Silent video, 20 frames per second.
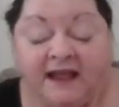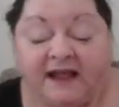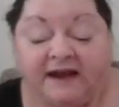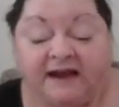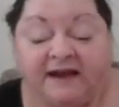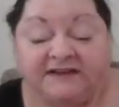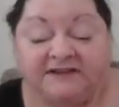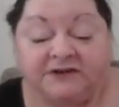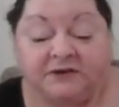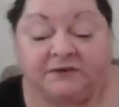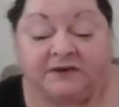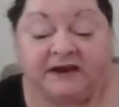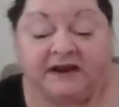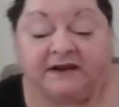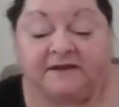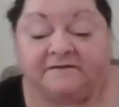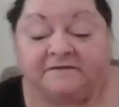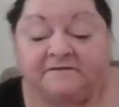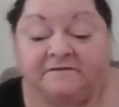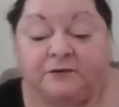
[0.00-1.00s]
and I
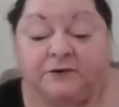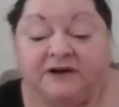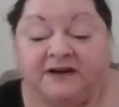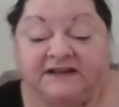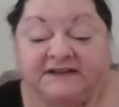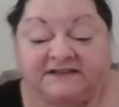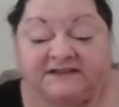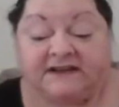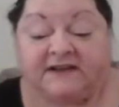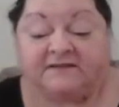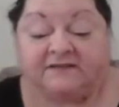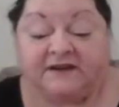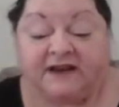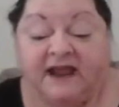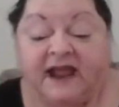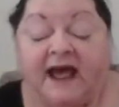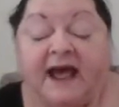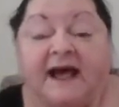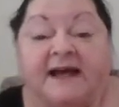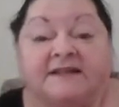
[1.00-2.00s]
donated 47
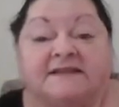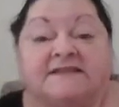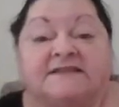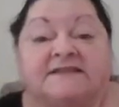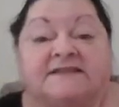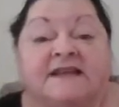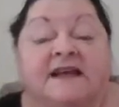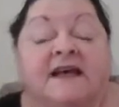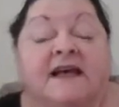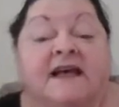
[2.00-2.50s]
hats.